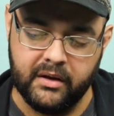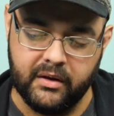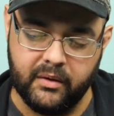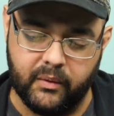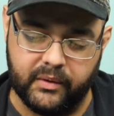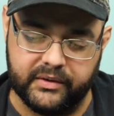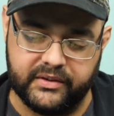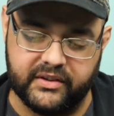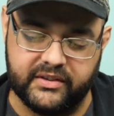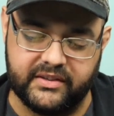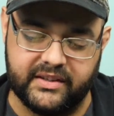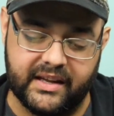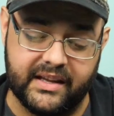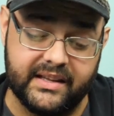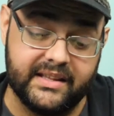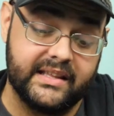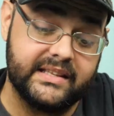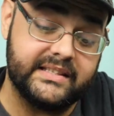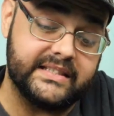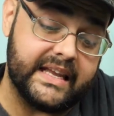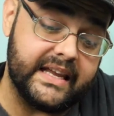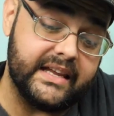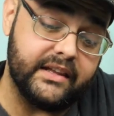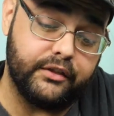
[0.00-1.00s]
What's it say? They
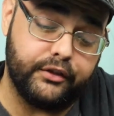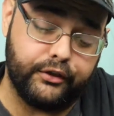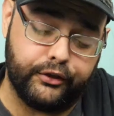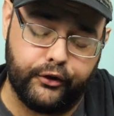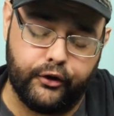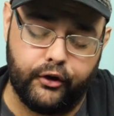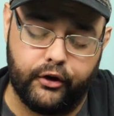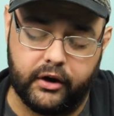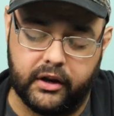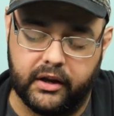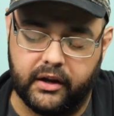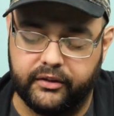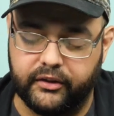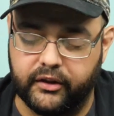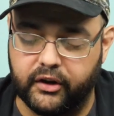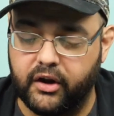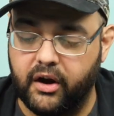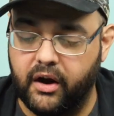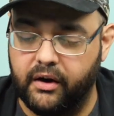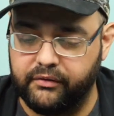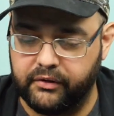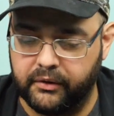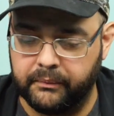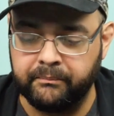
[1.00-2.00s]
say 30 on the
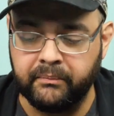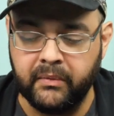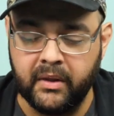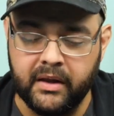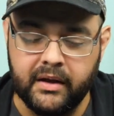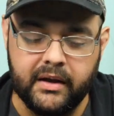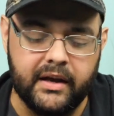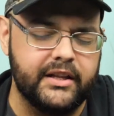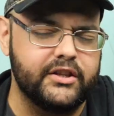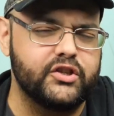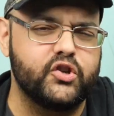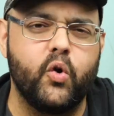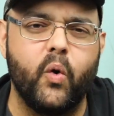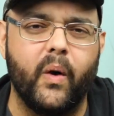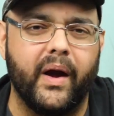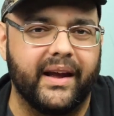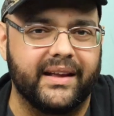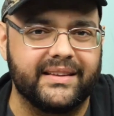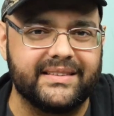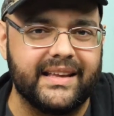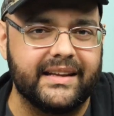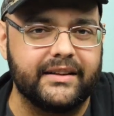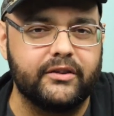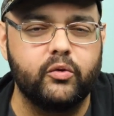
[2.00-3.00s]
cover. It's
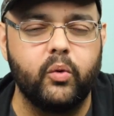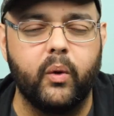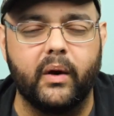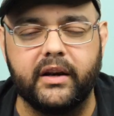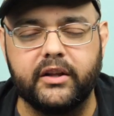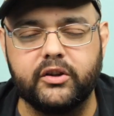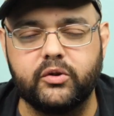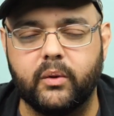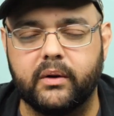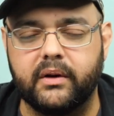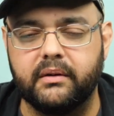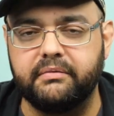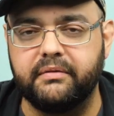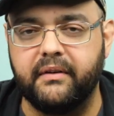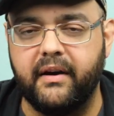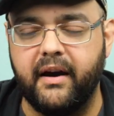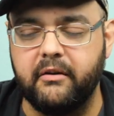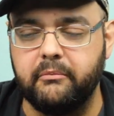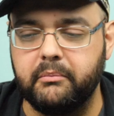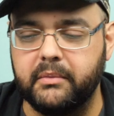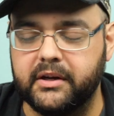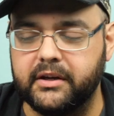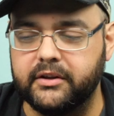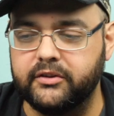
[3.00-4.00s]
quick. It's like 20,
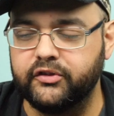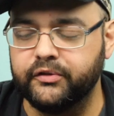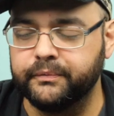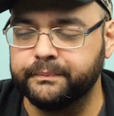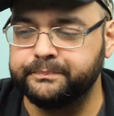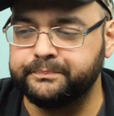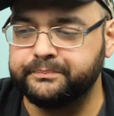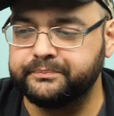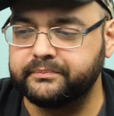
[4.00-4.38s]
25 minutes.